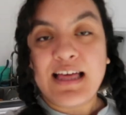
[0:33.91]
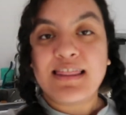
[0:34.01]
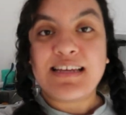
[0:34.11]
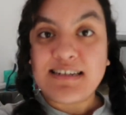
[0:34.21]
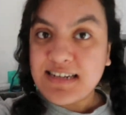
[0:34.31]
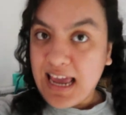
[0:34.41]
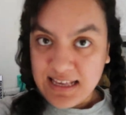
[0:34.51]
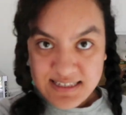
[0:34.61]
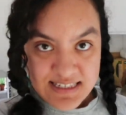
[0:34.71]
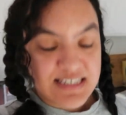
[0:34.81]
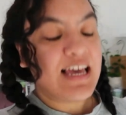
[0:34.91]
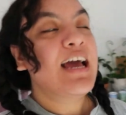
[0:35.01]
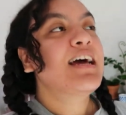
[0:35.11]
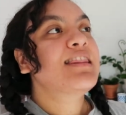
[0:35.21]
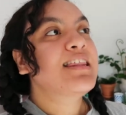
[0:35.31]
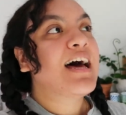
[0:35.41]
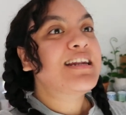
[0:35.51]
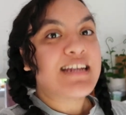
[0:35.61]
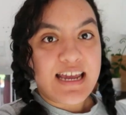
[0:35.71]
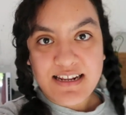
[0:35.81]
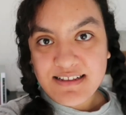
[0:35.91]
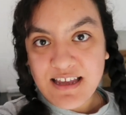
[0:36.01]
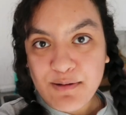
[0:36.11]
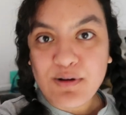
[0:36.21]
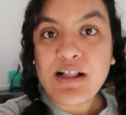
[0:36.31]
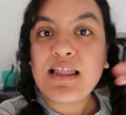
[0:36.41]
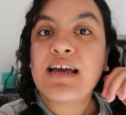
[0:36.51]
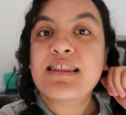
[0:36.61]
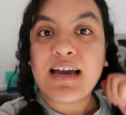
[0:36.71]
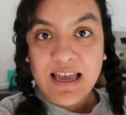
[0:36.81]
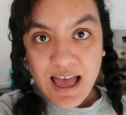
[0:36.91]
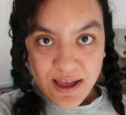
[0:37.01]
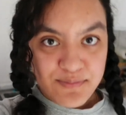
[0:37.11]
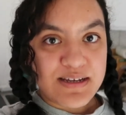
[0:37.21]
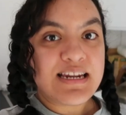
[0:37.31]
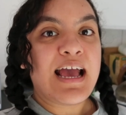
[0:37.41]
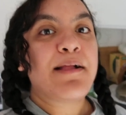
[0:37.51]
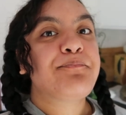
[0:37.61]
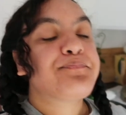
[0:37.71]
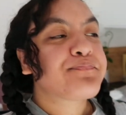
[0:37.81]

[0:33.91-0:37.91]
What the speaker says: The desk, the dining table, the cabinet,